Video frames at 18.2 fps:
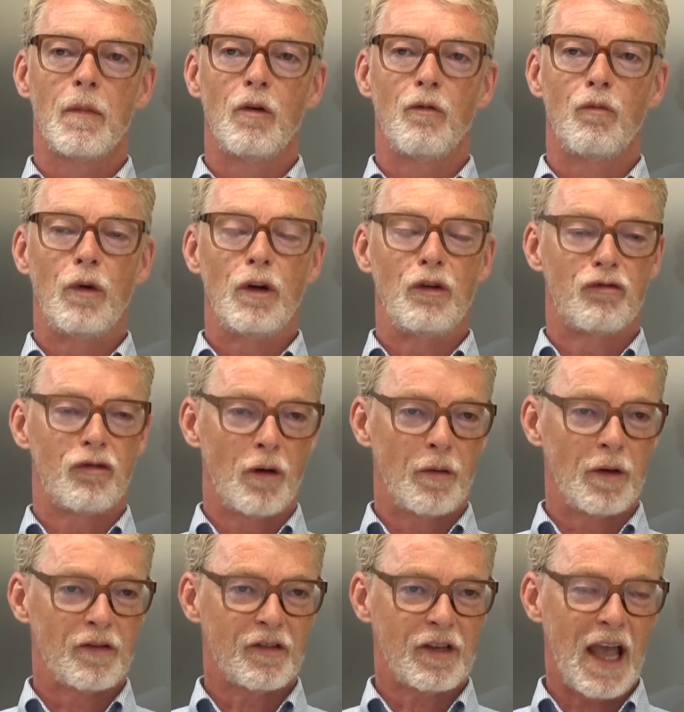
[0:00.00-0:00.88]
We
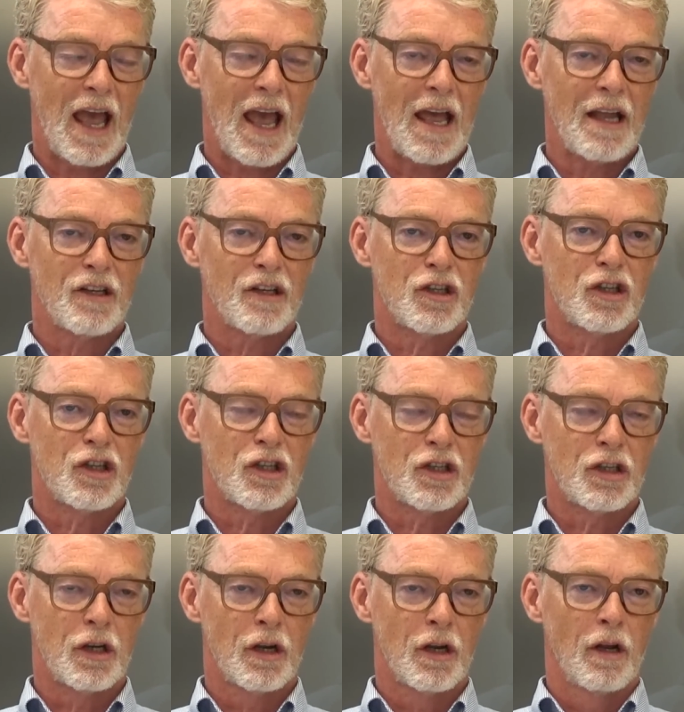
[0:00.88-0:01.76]
drew a
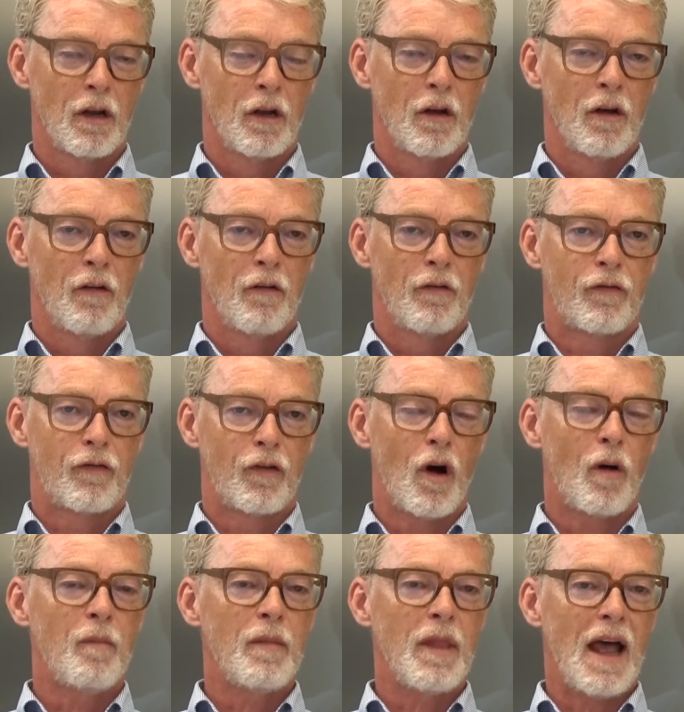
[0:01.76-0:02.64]
sketch.
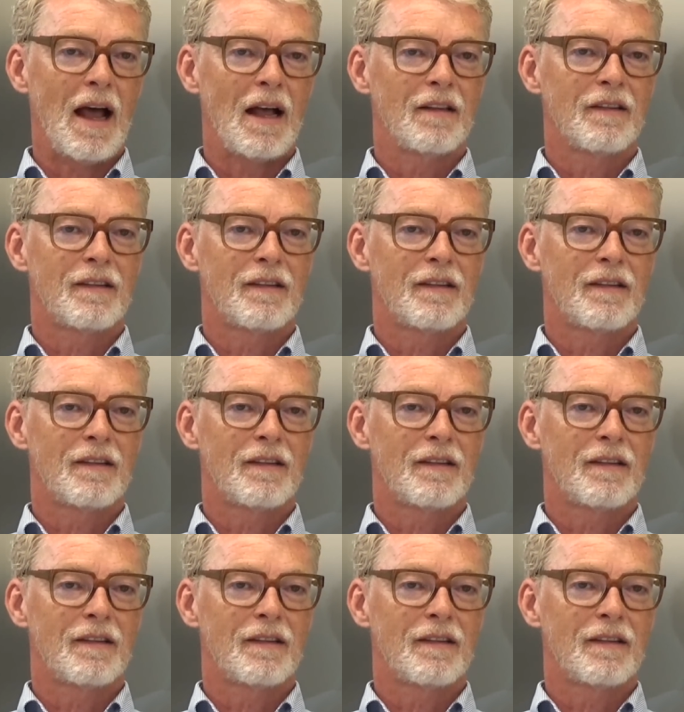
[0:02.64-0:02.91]
From that